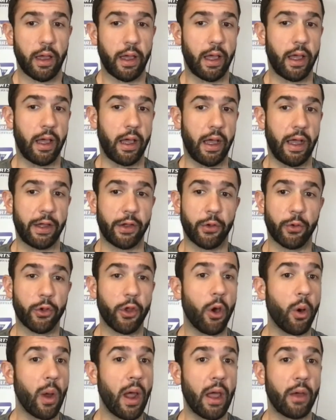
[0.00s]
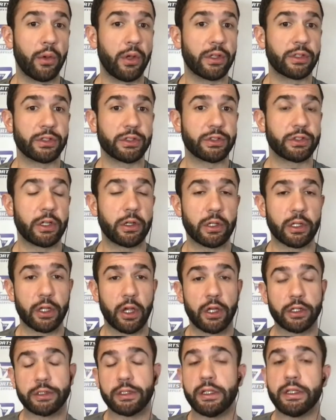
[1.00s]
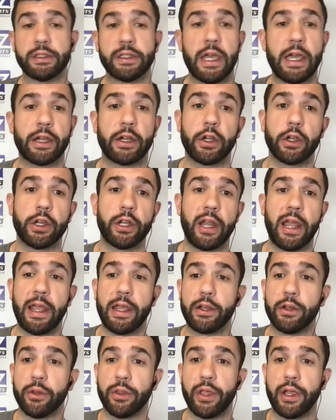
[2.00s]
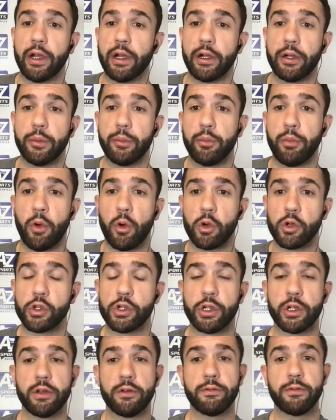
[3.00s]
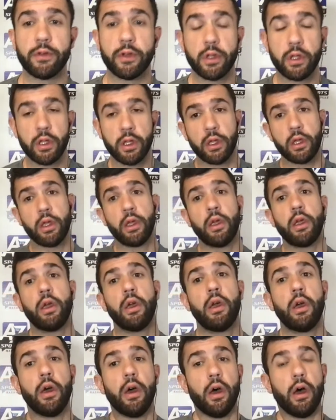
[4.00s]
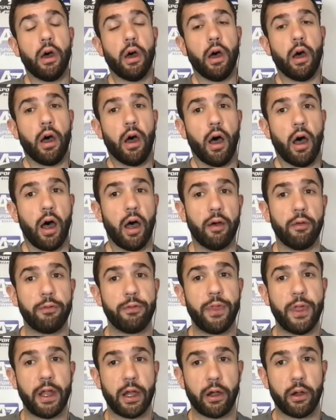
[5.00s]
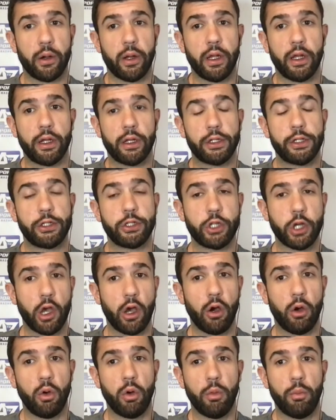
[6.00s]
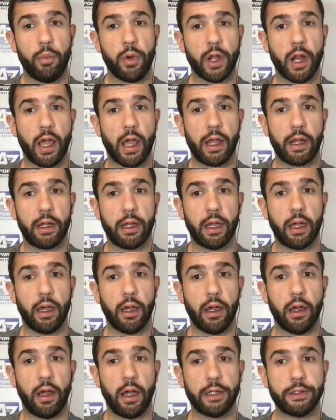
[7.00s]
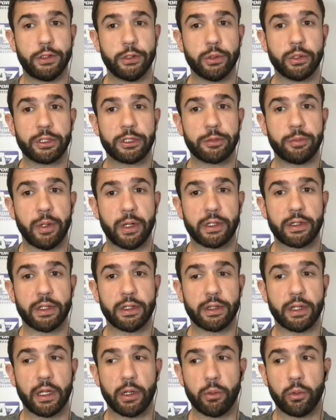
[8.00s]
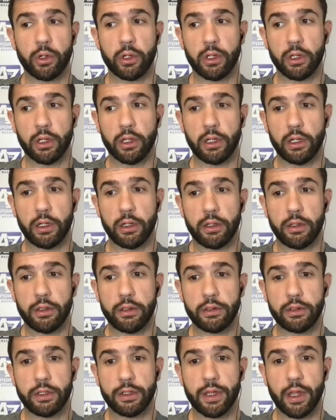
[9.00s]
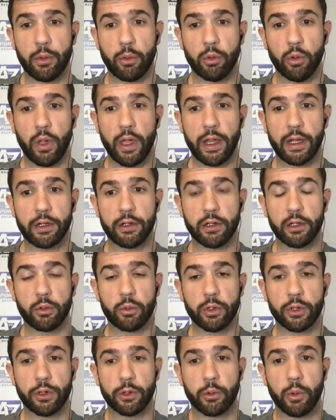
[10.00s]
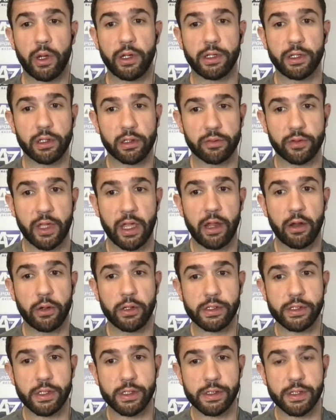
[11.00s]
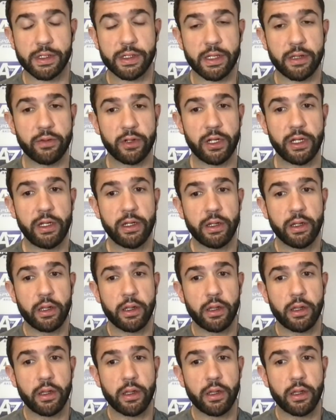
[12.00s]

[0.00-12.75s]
I don't know how necessarily Austin and Zach are going to handle their portion of their show, but I do expect that they will handle it with a great deal of care and sensitivity.